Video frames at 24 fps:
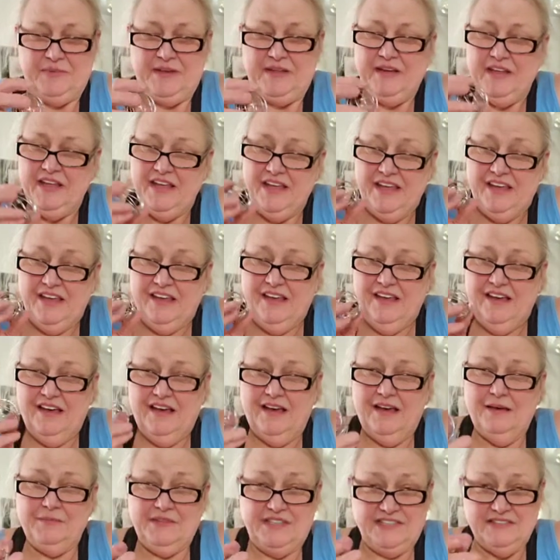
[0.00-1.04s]
But
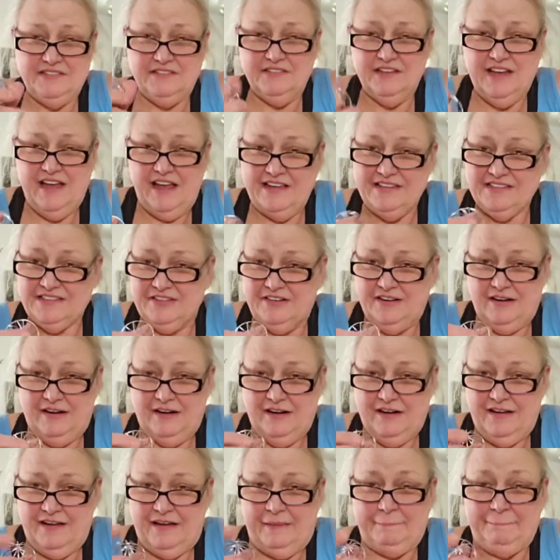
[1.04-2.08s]
these little guys
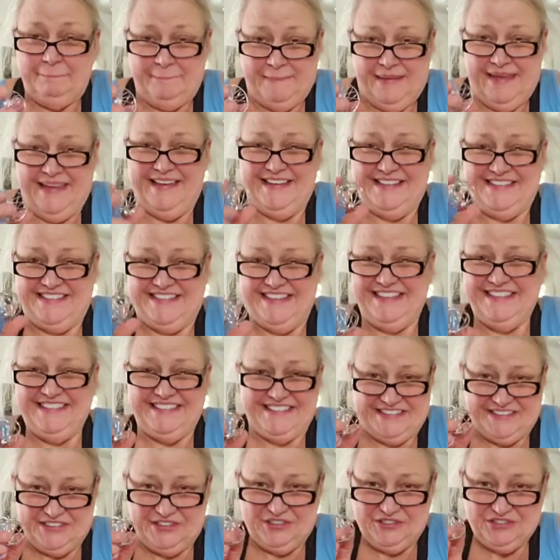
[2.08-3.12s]
are amazing
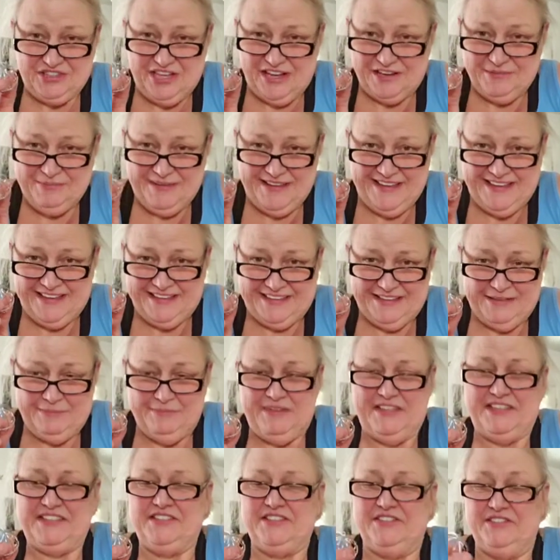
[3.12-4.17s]
little chalk paint
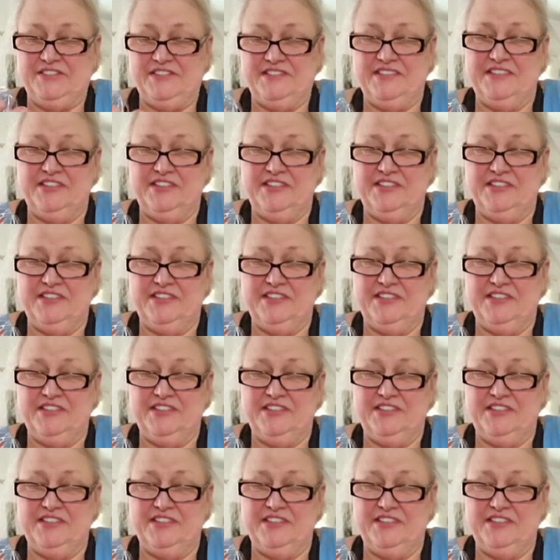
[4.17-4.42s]
mixers.